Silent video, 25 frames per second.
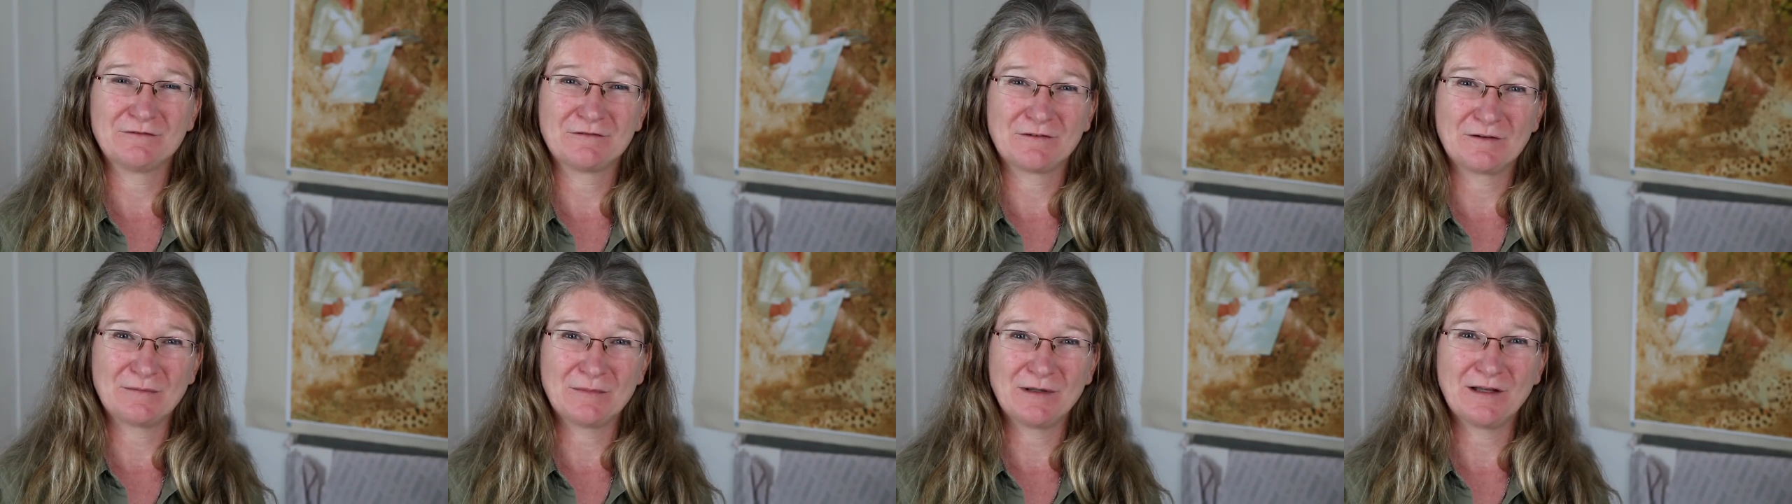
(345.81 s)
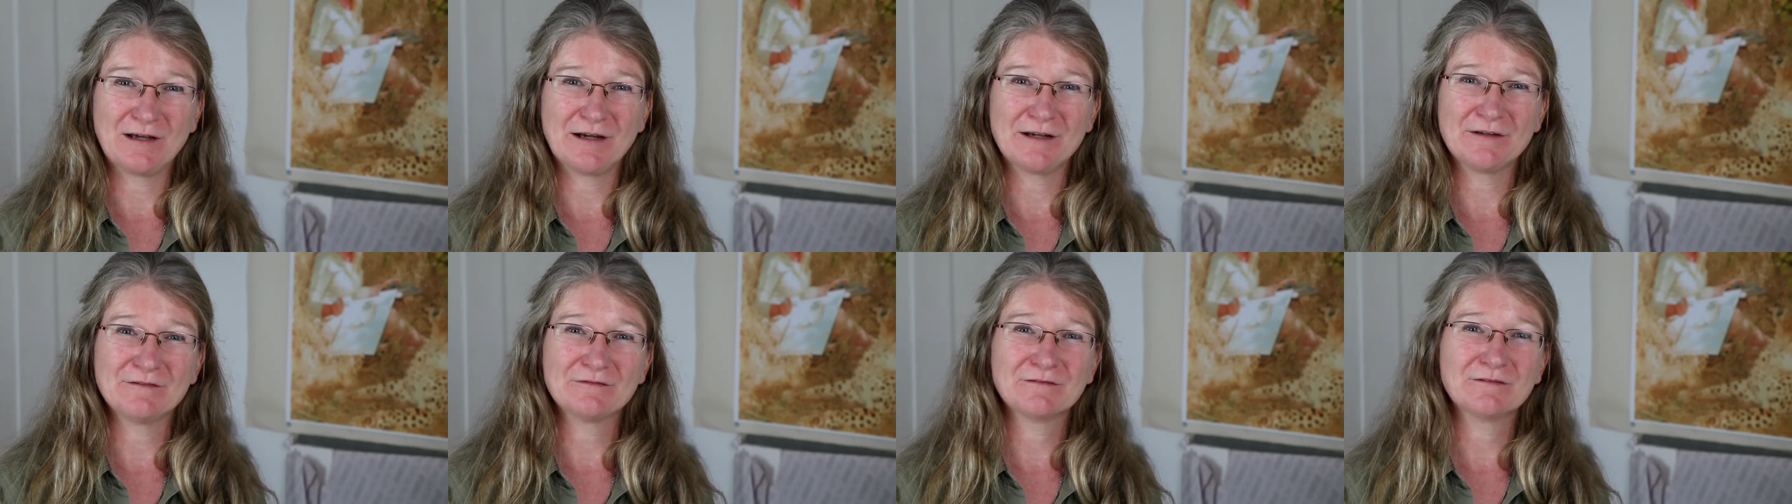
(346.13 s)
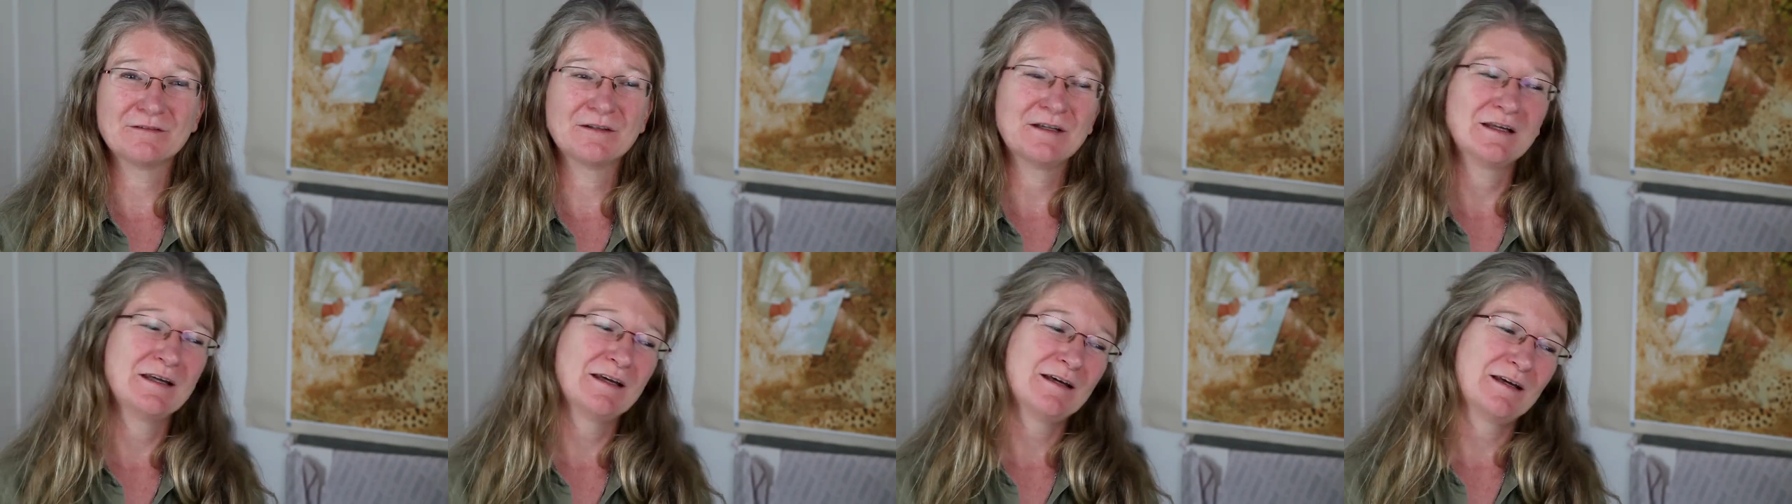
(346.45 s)
from
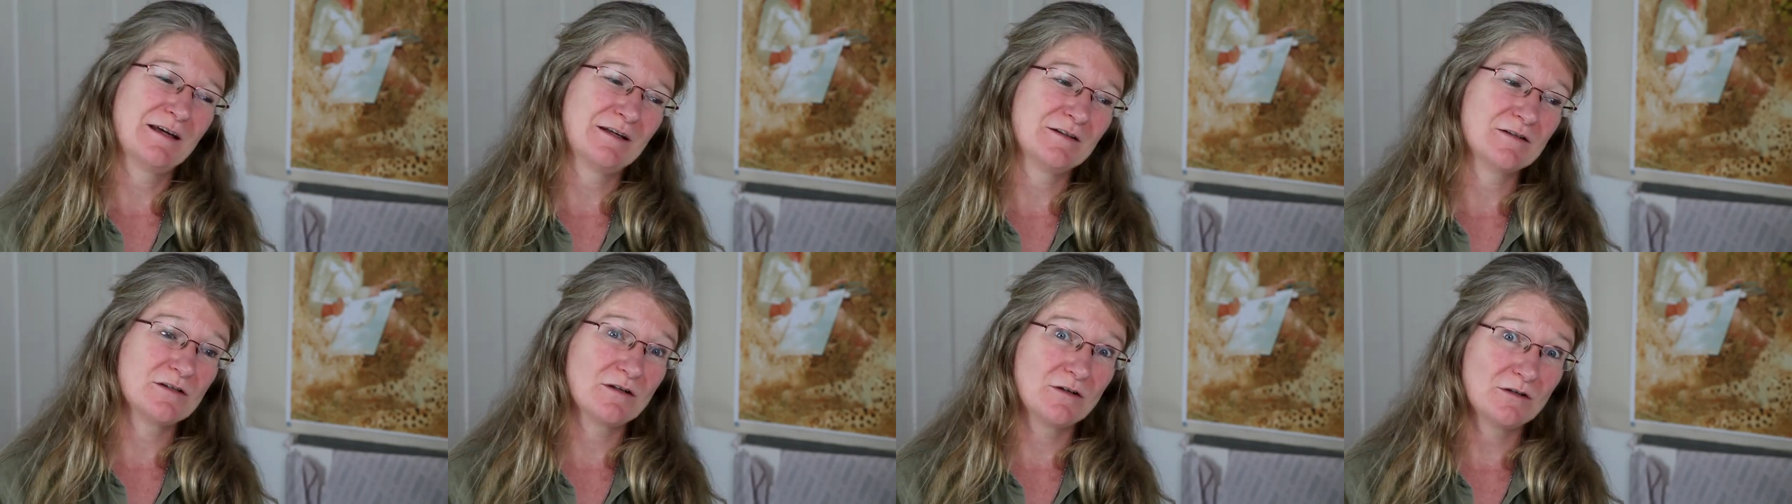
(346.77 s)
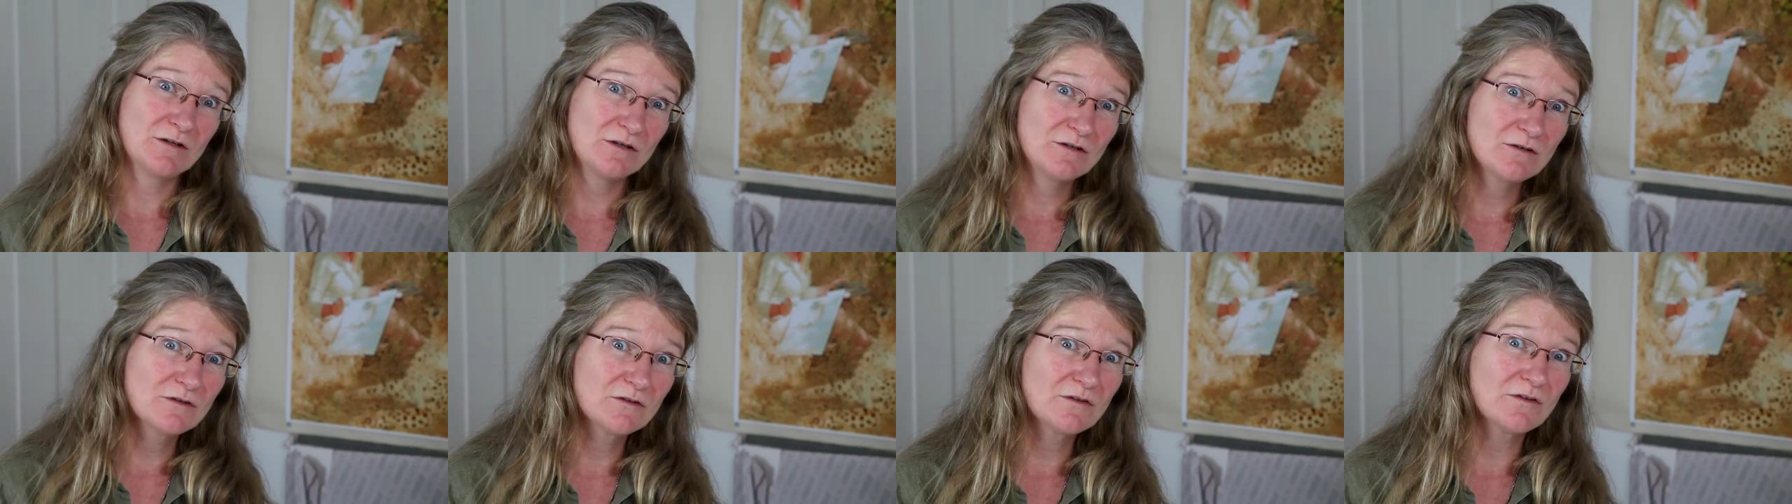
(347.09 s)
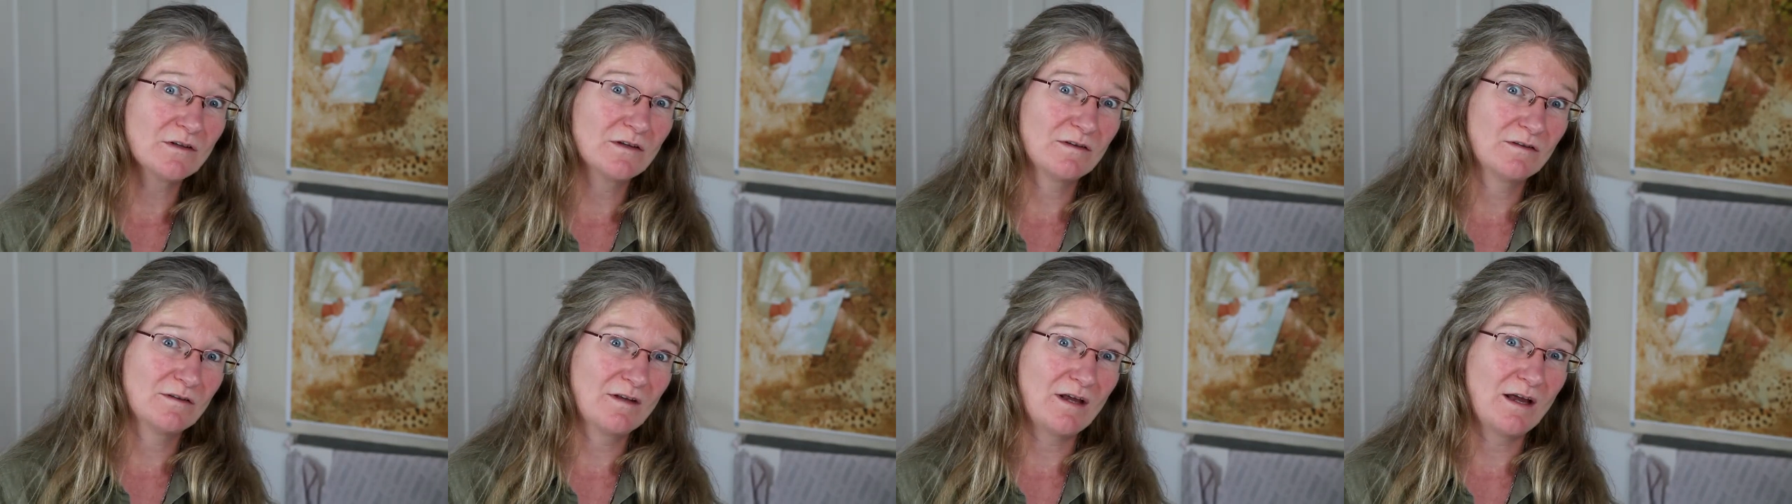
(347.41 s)
life and so use
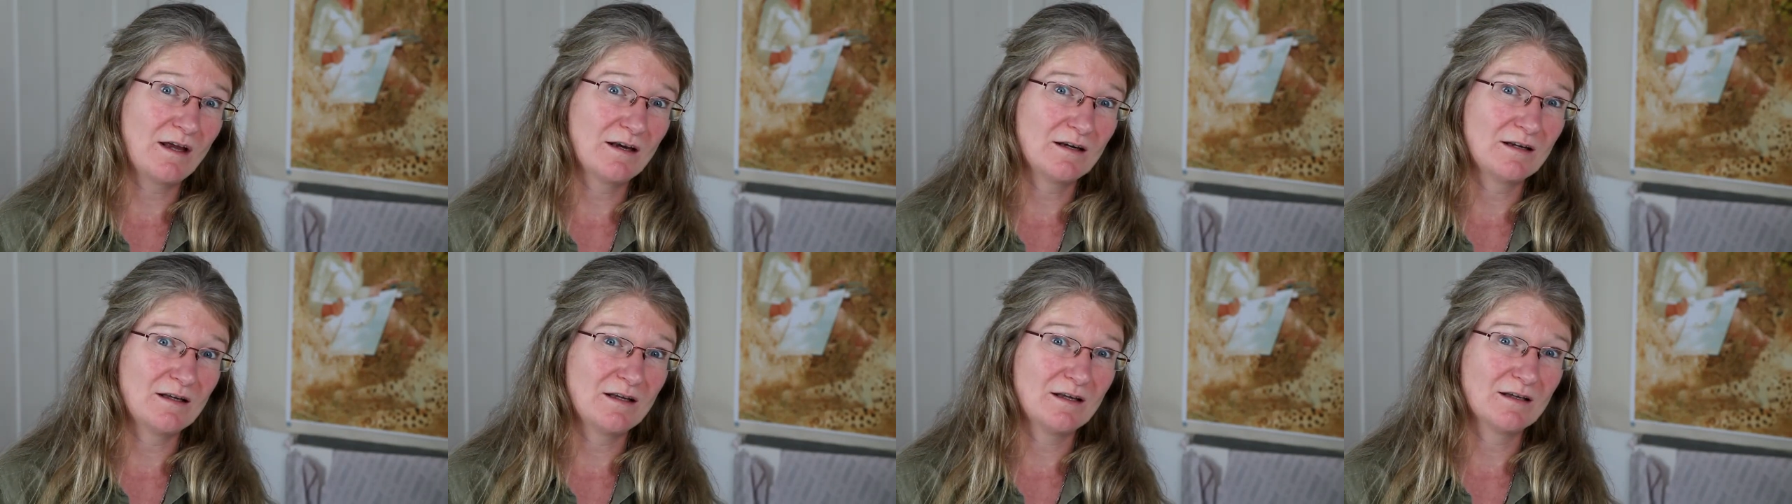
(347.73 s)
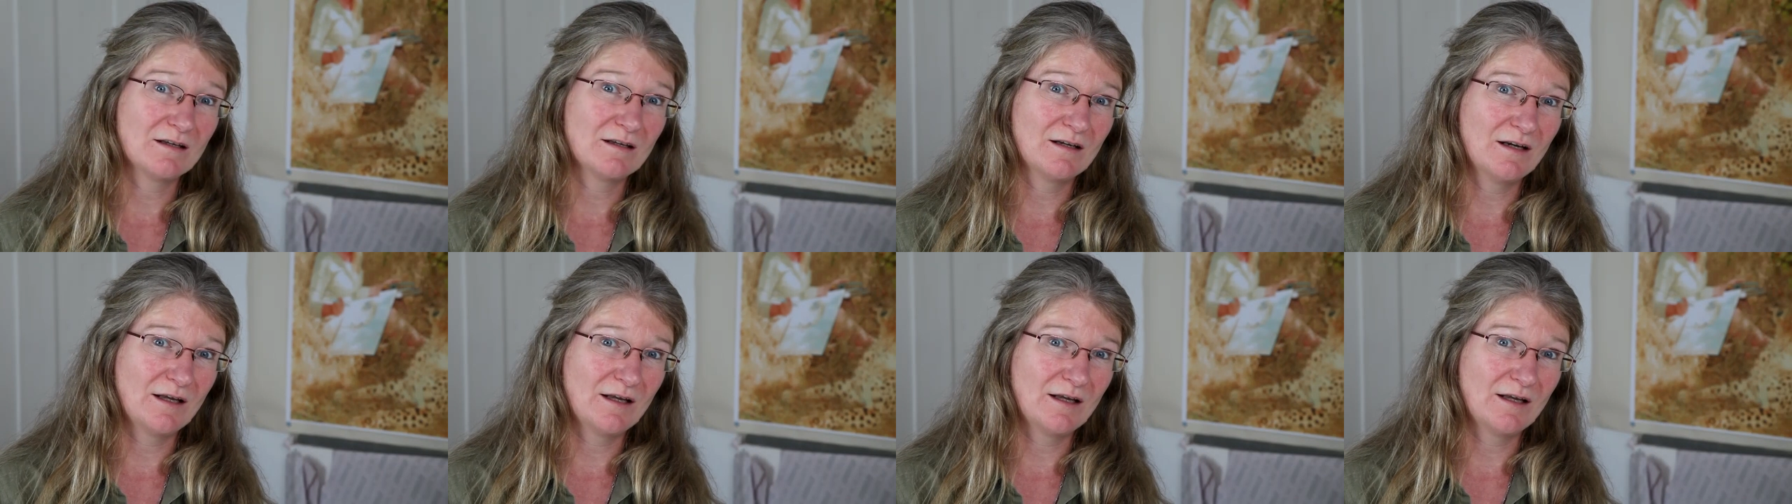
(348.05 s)
this technique